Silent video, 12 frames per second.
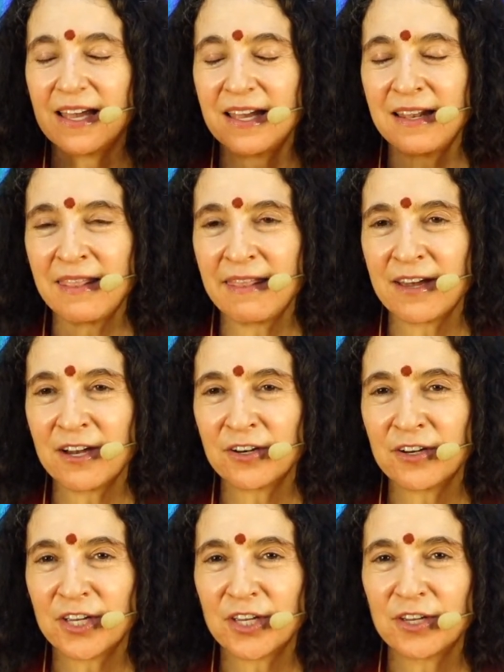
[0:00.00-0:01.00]
in
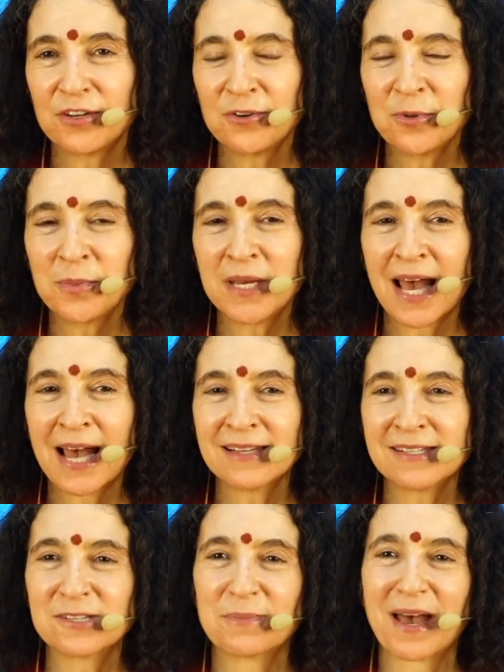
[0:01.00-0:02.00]
their human
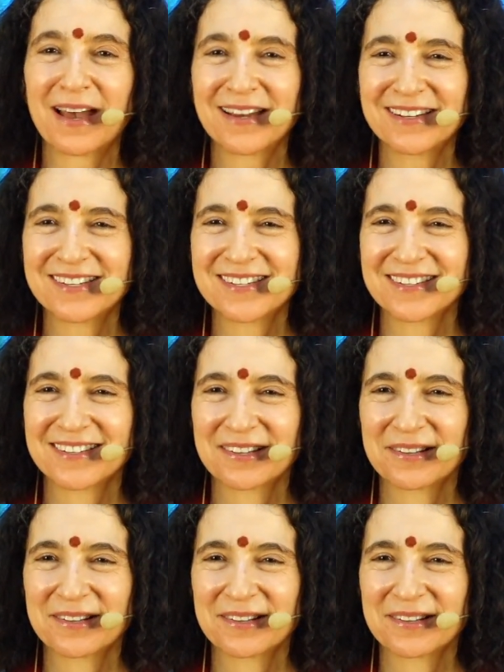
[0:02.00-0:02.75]
aspect,